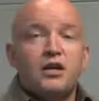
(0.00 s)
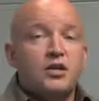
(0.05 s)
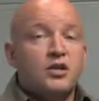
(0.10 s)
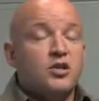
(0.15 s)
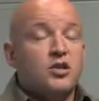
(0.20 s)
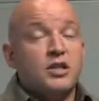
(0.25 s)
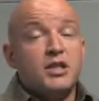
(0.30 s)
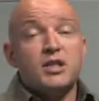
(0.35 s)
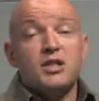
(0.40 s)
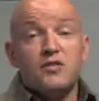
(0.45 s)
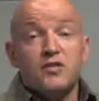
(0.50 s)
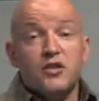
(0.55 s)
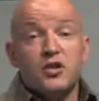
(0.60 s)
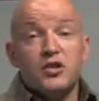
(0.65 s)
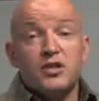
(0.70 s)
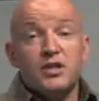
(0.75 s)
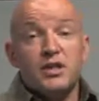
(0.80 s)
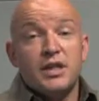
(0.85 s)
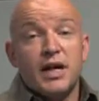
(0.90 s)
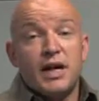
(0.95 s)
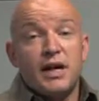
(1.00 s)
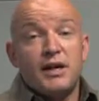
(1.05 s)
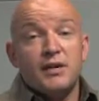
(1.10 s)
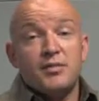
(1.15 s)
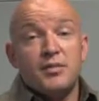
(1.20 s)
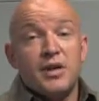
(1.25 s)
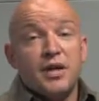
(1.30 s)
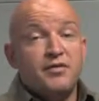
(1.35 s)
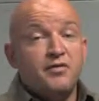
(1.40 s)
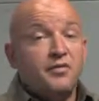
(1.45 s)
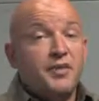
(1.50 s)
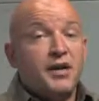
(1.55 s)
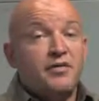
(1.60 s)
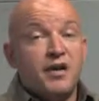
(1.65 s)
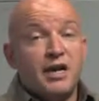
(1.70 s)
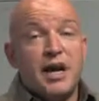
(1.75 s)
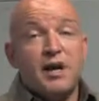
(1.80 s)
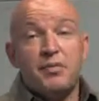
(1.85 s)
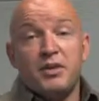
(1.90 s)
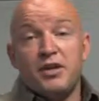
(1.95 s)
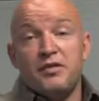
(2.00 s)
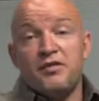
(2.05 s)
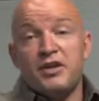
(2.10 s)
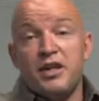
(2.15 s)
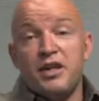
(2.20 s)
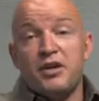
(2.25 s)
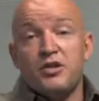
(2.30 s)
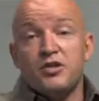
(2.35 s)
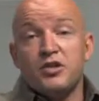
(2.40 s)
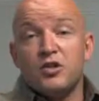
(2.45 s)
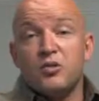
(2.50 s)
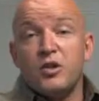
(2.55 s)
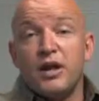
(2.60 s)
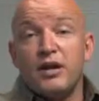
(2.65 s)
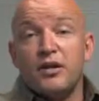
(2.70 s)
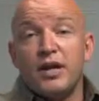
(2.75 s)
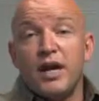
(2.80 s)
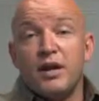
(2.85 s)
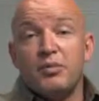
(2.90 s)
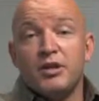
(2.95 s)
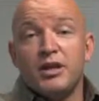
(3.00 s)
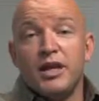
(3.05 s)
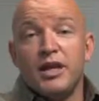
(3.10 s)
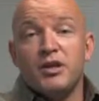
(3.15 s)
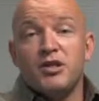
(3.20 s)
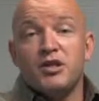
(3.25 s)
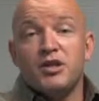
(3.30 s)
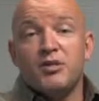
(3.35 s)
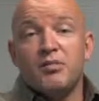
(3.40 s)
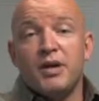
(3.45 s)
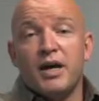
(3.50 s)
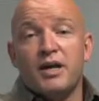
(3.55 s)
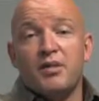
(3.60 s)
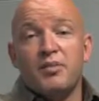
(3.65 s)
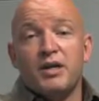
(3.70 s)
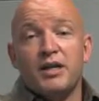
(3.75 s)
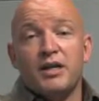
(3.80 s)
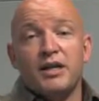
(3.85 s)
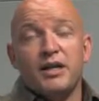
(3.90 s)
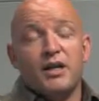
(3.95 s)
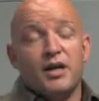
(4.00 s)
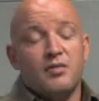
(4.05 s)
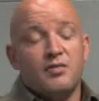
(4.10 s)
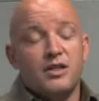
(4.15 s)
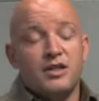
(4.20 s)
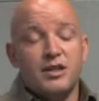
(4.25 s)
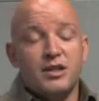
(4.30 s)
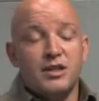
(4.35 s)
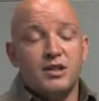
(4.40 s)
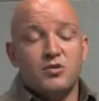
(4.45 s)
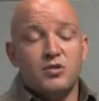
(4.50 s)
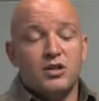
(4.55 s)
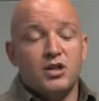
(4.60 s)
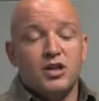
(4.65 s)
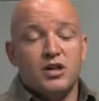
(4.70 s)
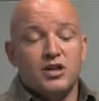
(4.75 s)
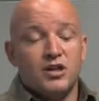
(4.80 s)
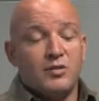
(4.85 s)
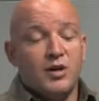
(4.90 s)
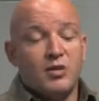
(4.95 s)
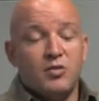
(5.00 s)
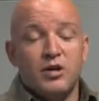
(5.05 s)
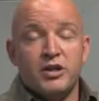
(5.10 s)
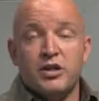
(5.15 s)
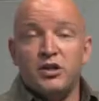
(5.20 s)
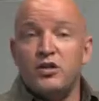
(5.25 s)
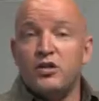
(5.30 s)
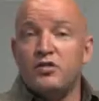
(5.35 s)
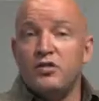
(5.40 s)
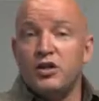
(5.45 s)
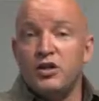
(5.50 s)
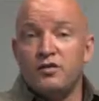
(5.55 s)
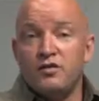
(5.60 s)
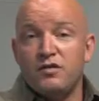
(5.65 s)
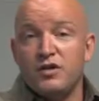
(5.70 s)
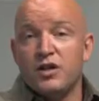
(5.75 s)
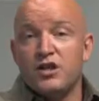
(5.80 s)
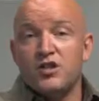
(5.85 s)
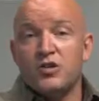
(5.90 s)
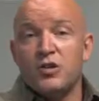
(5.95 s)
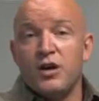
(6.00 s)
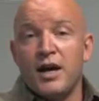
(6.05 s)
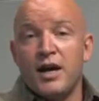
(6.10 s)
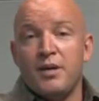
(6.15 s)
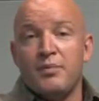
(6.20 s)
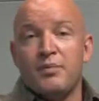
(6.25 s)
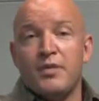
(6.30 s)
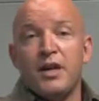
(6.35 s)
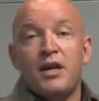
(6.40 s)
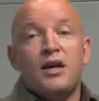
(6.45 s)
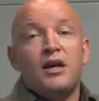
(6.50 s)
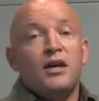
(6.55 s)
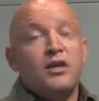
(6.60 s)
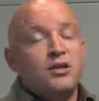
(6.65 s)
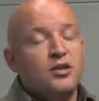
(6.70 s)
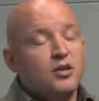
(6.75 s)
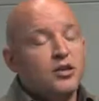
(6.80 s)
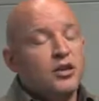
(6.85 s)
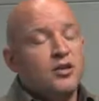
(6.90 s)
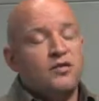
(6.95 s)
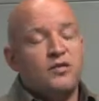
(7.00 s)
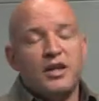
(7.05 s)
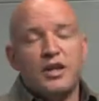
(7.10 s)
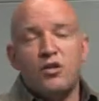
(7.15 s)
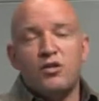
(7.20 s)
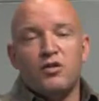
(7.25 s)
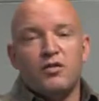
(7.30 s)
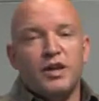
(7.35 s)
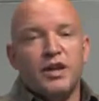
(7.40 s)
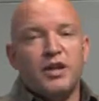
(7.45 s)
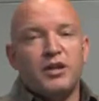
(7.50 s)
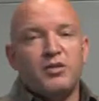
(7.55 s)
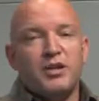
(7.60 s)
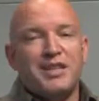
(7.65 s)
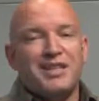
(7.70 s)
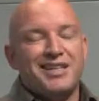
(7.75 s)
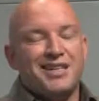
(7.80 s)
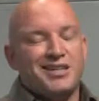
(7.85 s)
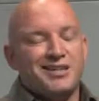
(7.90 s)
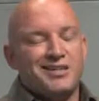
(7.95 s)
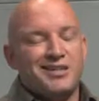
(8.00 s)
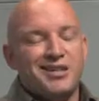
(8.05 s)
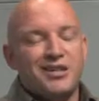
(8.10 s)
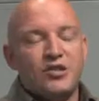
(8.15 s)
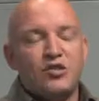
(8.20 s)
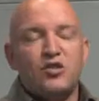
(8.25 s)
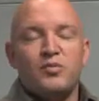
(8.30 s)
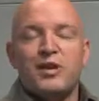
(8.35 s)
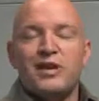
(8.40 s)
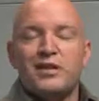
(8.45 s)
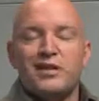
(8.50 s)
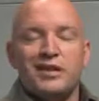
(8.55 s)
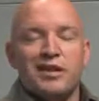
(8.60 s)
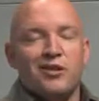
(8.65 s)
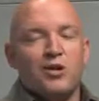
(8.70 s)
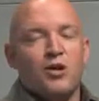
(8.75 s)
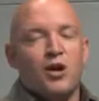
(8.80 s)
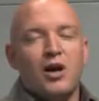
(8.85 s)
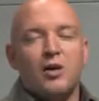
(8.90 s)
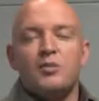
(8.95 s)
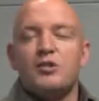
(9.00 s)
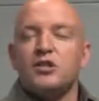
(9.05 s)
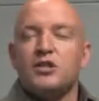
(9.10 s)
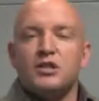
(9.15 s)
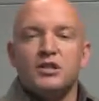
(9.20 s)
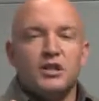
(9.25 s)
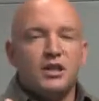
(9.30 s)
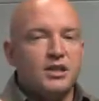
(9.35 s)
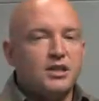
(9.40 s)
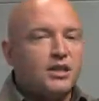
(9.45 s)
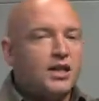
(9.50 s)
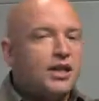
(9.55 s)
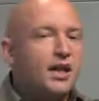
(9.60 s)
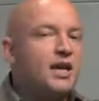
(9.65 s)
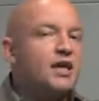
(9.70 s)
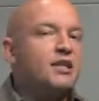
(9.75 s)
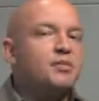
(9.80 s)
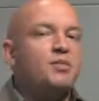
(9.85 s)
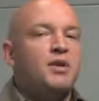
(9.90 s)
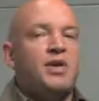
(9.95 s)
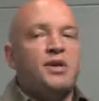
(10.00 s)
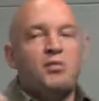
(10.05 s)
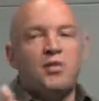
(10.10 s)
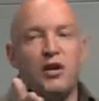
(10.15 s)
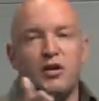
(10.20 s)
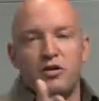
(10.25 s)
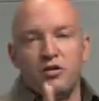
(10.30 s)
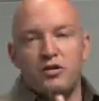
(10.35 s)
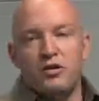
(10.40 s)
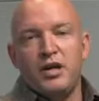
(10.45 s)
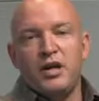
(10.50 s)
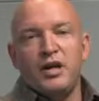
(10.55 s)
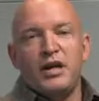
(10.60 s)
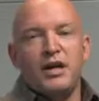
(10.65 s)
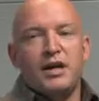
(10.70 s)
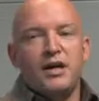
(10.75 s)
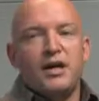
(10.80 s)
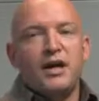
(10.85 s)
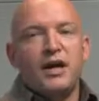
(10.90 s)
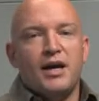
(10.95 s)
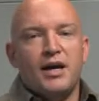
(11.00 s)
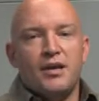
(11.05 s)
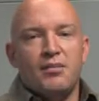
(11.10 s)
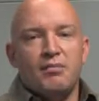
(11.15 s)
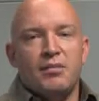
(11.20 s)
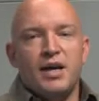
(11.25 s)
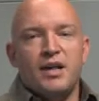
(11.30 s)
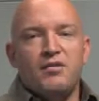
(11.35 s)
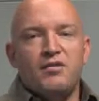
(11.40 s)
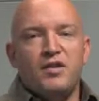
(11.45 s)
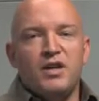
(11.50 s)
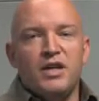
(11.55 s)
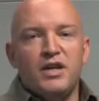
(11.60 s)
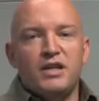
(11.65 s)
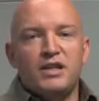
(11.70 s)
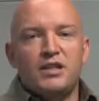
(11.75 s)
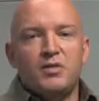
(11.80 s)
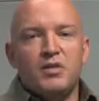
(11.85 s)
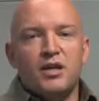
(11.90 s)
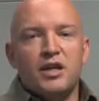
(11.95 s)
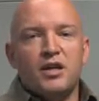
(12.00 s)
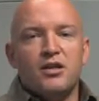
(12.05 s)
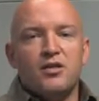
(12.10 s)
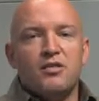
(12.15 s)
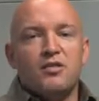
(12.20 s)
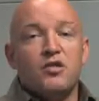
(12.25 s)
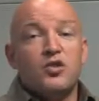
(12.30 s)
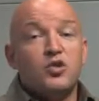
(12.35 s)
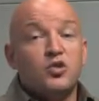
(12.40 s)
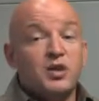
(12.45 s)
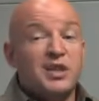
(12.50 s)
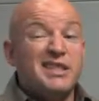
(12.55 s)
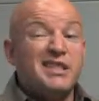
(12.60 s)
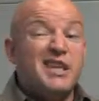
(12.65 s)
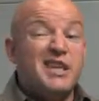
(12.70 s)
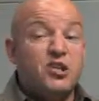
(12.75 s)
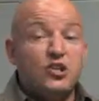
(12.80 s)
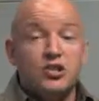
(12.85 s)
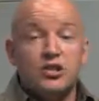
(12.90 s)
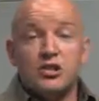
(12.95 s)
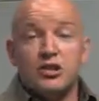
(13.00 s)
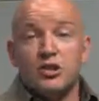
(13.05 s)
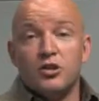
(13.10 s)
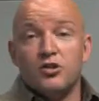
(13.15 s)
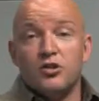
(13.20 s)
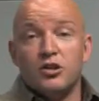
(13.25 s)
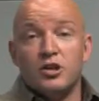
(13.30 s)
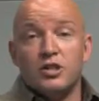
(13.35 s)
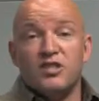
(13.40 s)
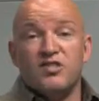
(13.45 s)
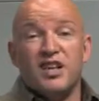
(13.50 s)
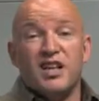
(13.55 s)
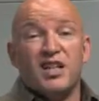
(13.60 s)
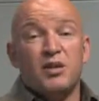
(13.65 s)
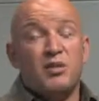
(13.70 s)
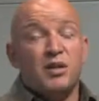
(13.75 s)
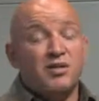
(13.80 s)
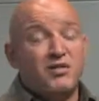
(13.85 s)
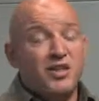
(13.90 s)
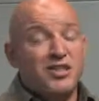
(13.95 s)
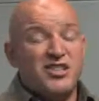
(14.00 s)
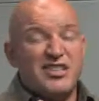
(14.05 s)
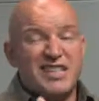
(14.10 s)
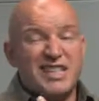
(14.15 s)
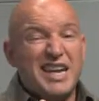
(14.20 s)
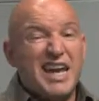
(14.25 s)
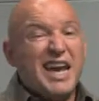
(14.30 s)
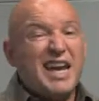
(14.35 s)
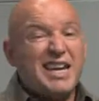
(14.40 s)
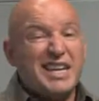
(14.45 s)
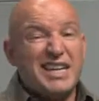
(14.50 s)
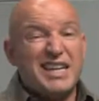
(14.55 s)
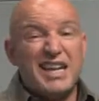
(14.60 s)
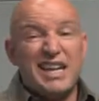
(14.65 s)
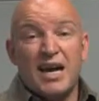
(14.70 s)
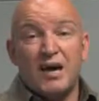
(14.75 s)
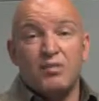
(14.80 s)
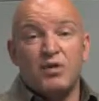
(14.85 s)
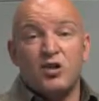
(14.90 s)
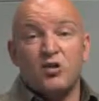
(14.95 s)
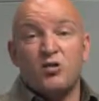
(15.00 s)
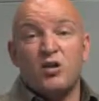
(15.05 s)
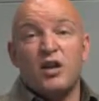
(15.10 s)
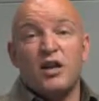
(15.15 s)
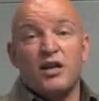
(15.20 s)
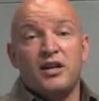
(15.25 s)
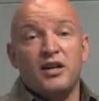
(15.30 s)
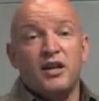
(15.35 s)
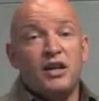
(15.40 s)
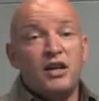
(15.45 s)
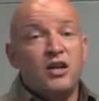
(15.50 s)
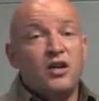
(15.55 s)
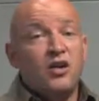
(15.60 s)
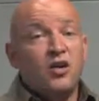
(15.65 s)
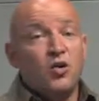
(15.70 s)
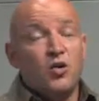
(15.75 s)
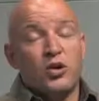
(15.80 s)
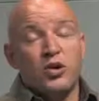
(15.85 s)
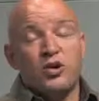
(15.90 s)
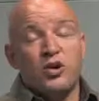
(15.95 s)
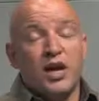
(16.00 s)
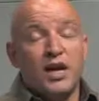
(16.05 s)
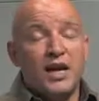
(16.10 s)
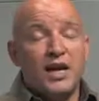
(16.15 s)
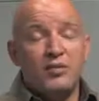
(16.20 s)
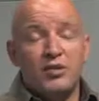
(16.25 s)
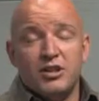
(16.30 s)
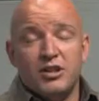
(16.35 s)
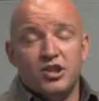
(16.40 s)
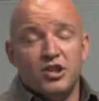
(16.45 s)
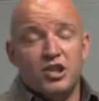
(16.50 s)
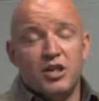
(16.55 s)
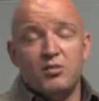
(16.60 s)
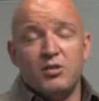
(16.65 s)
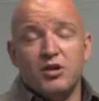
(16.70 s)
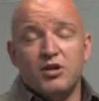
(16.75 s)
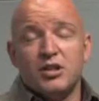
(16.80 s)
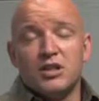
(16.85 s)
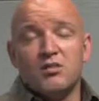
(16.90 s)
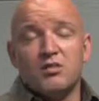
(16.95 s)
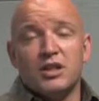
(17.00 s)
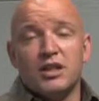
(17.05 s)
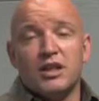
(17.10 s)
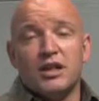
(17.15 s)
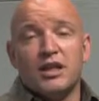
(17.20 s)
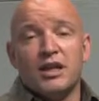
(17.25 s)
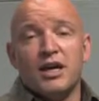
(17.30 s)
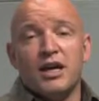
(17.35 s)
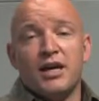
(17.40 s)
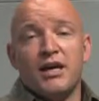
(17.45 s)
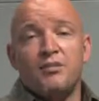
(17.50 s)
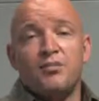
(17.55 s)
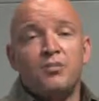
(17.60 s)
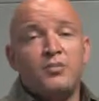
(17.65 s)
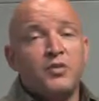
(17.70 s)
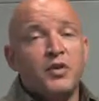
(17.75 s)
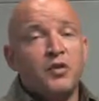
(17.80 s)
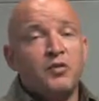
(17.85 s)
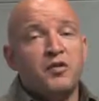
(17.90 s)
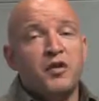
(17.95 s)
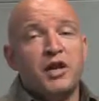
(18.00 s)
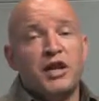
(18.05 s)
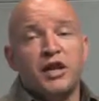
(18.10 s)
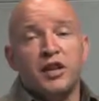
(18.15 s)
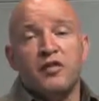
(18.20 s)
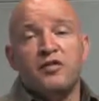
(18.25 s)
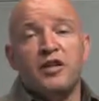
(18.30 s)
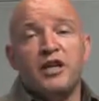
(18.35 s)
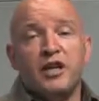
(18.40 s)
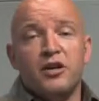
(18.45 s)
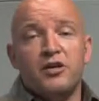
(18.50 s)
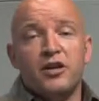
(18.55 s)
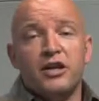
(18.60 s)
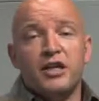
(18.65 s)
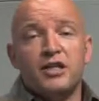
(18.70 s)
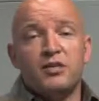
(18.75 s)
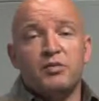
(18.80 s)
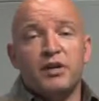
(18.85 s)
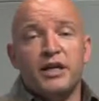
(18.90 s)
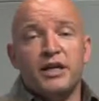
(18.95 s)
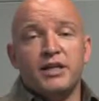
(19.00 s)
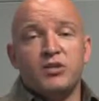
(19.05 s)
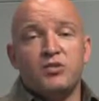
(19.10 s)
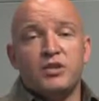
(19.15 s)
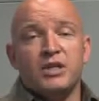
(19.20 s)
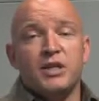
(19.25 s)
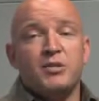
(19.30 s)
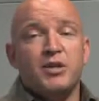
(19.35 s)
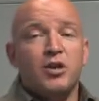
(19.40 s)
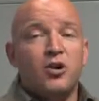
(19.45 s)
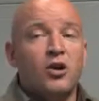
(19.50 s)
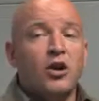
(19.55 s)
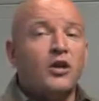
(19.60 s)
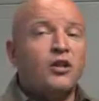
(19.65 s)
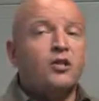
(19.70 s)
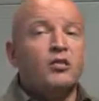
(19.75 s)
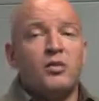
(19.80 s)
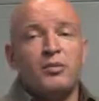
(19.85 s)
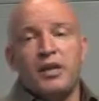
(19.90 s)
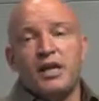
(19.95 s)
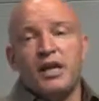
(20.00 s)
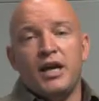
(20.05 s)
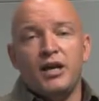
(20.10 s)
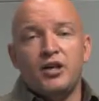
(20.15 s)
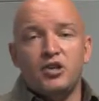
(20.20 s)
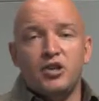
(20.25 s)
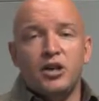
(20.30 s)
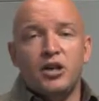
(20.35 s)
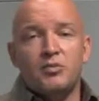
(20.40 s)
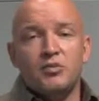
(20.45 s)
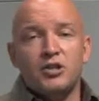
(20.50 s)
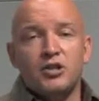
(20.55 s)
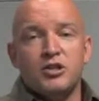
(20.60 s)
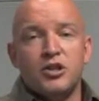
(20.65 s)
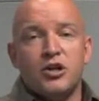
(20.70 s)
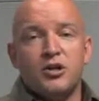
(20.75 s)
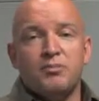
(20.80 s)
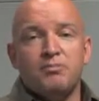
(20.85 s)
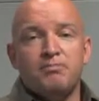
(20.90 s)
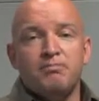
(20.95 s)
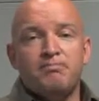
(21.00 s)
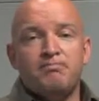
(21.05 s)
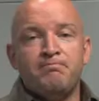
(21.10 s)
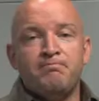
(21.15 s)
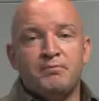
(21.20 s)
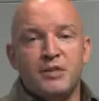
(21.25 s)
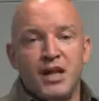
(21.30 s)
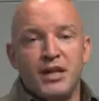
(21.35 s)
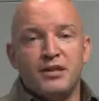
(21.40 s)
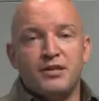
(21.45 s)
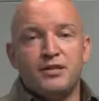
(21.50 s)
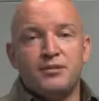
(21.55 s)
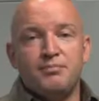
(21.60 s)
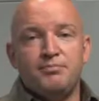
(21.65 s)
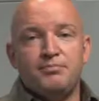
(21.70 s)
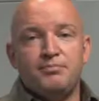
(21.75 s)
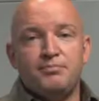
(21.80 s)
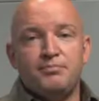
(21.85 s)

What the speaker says: So this is the first of a couple of videos around application compatibility. Obviously, this one talks about what to do if you can fix your app. Another video available that tells you about the other options, things like XP mode, MedV, and some of the other virtualization solutions available if you just can't get an app to run, or you're not able to shim it or something like that. We've got another video that explains what some of your other remediation options are. Thanks.